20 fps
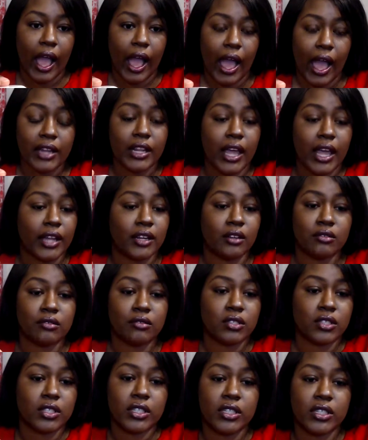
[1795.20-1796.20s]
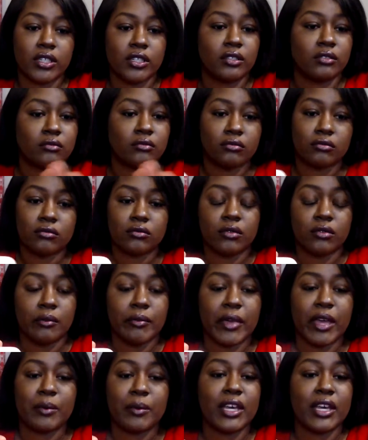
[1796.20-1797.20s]
I don't see,
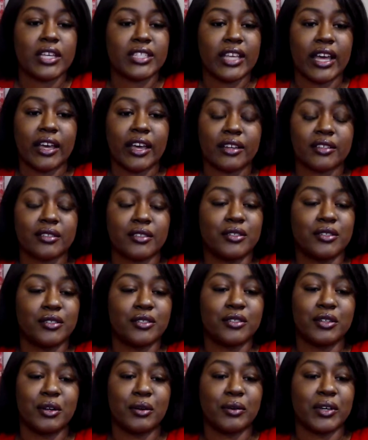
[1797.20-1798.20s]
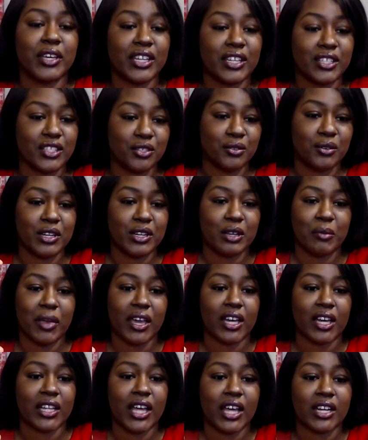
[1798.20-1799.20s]
maybe as I, get into it and
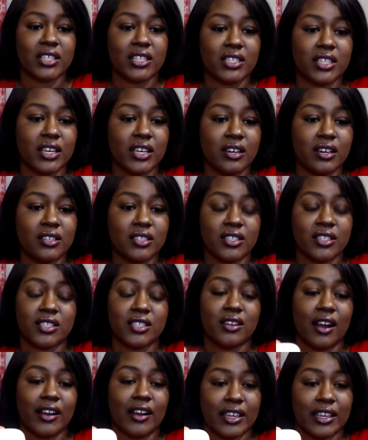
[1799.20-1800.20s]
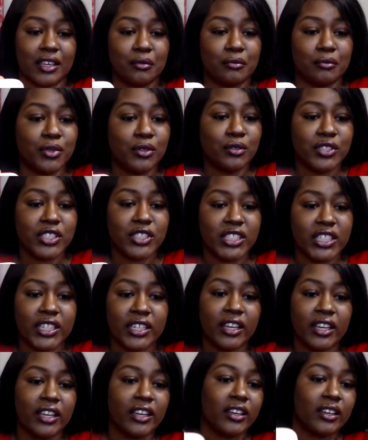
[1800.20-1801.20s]
make a lot of sales and start getting
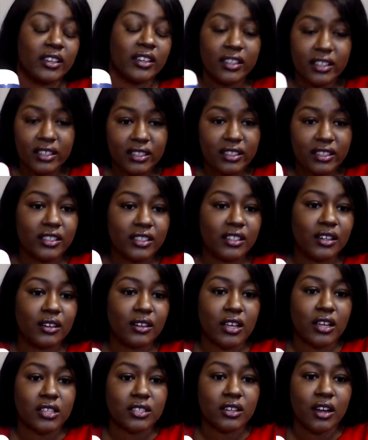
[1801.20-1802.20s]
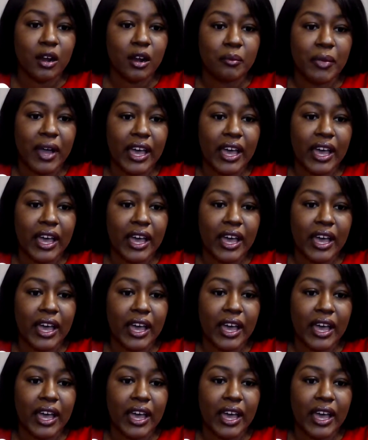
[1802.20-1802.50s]
bougie, I'll start